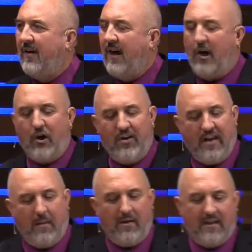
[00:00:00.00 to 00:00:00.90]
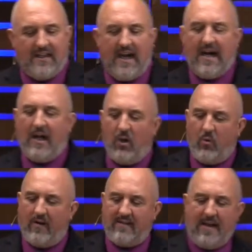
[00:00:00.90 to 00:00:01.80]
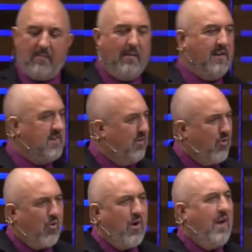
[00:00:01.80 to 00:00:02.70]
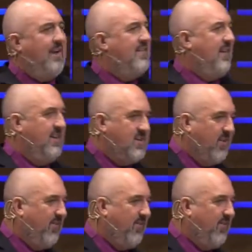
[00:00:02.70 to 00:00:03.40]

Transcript: I heard Damian Kyle one time mention, great teacher.